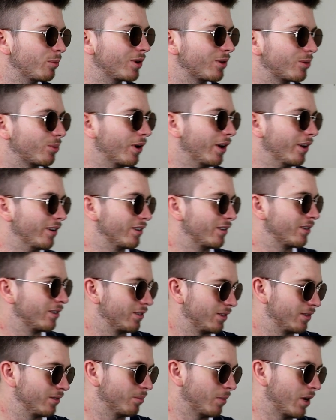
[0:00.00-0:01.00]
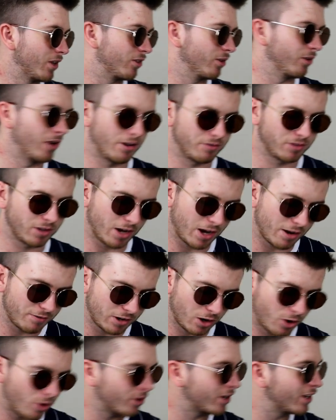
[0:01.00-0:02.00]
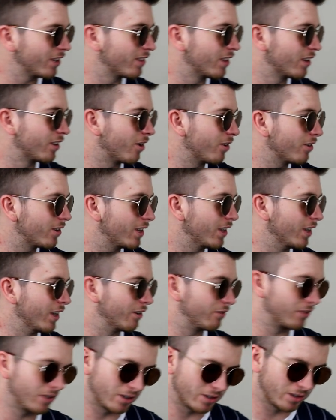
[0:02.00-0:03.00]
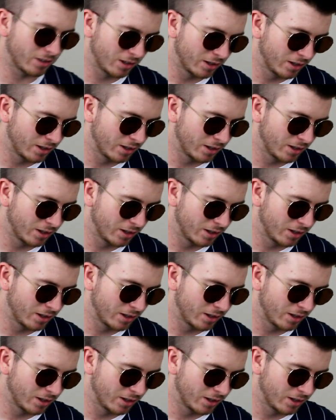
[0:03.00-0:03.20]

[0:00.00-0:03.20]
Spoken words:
with one, Matthew? Have you honked the donkey? Have you